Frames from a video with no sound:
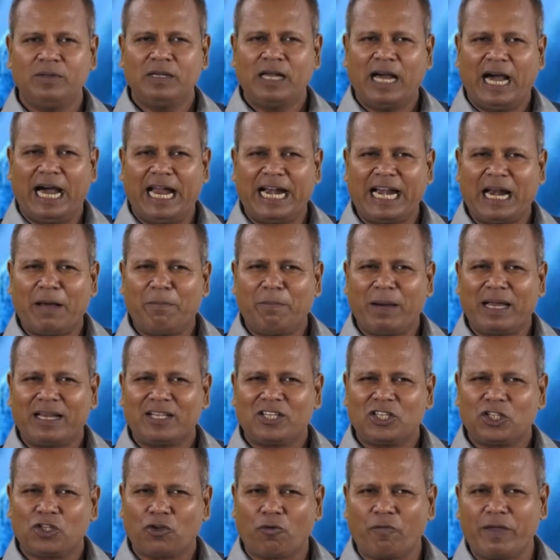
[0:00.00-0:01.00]
and number
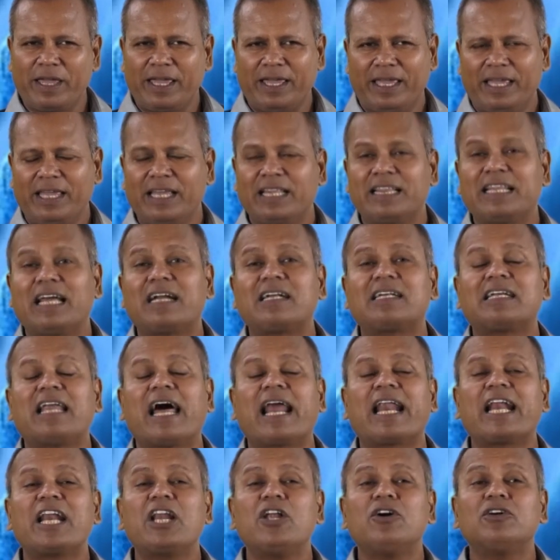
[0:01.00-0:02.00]
3 the
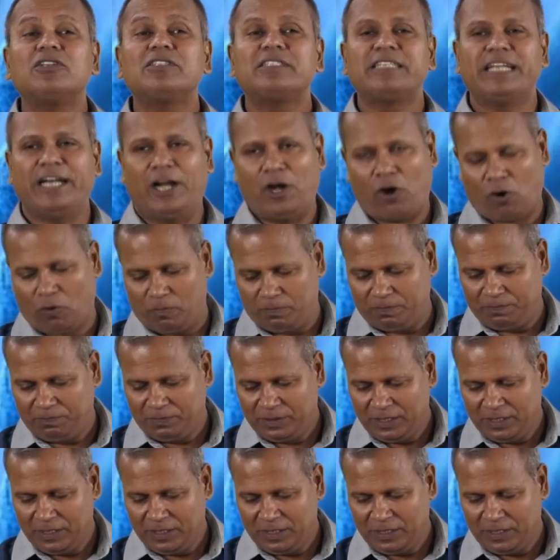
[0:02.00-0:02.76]
Turner syndrome.